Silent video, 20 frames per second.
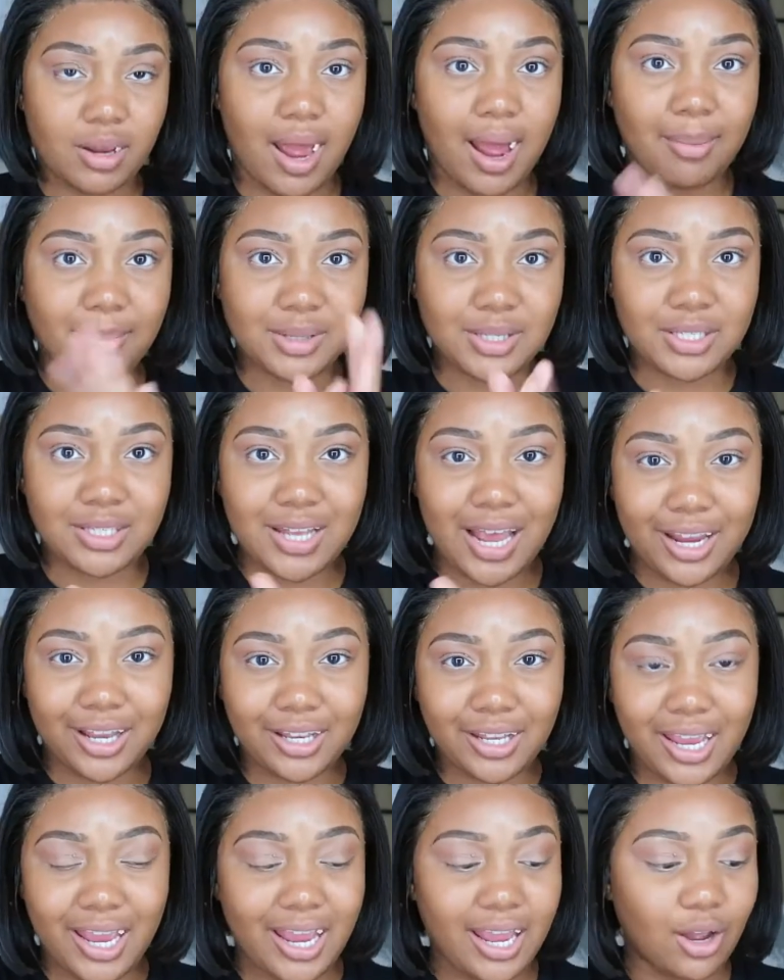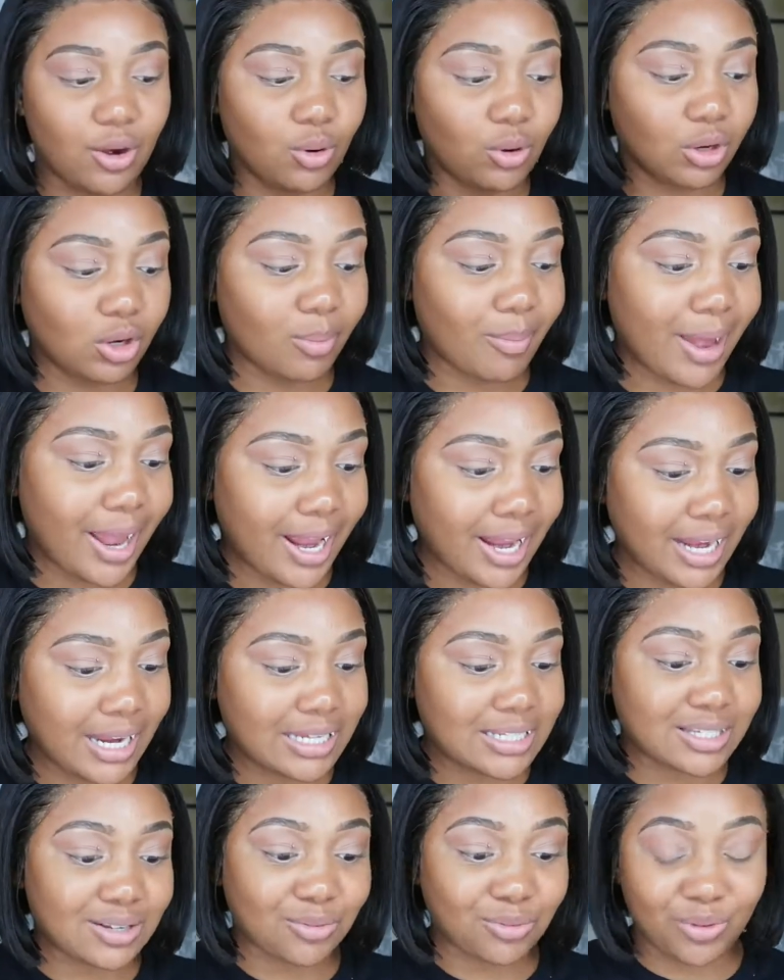I mistakenly had oil on my
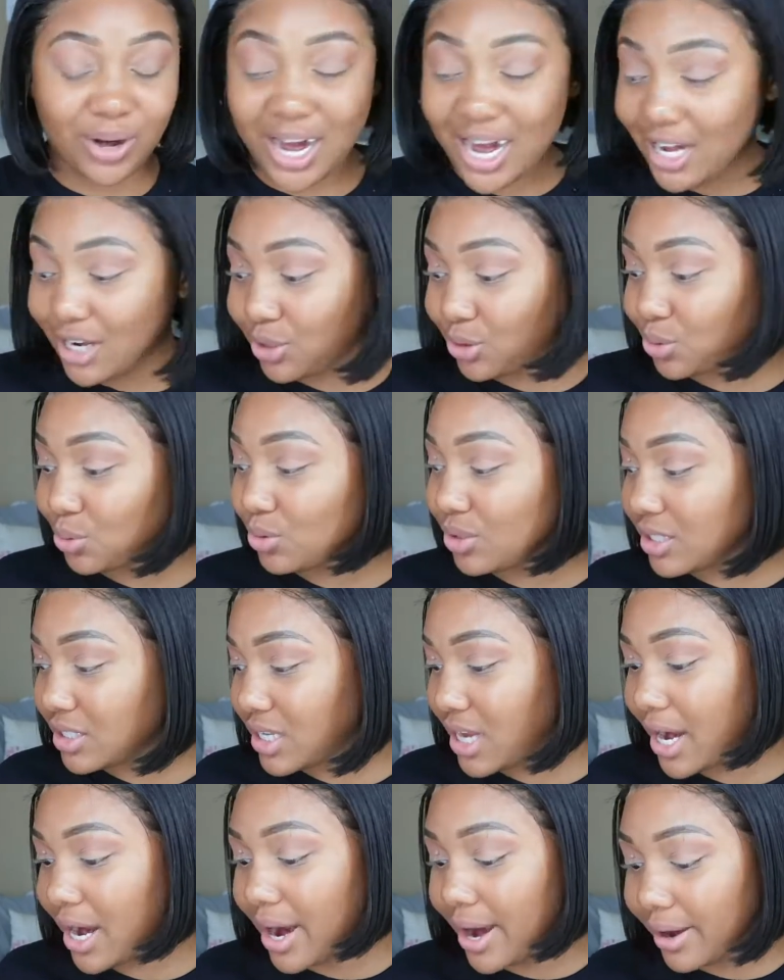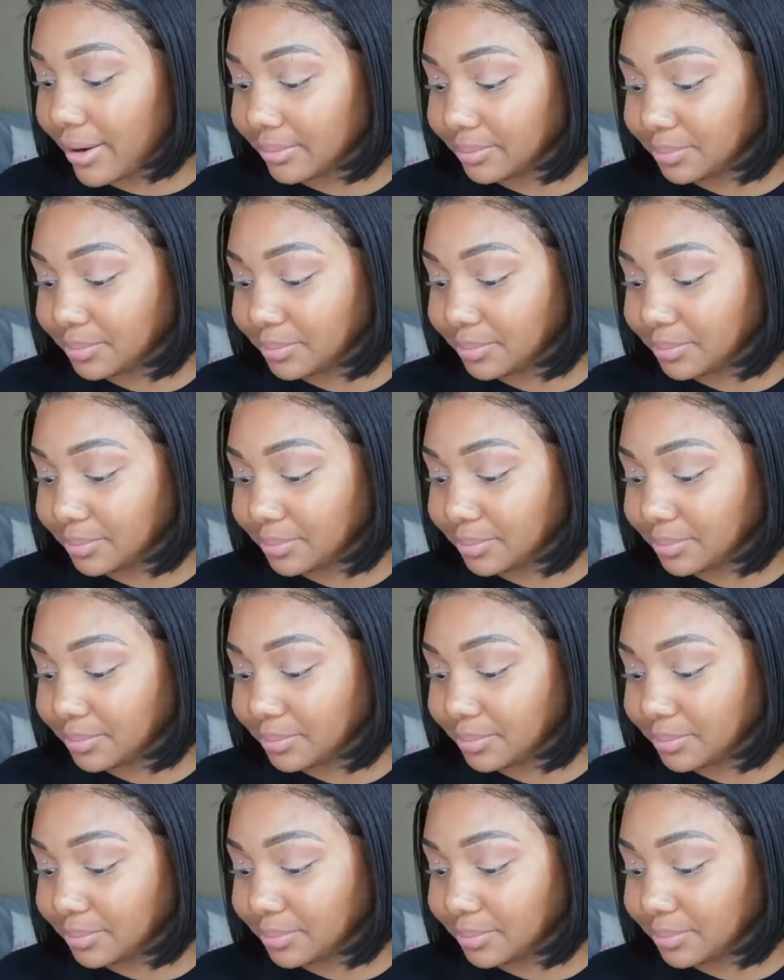hands and ran it through this hair,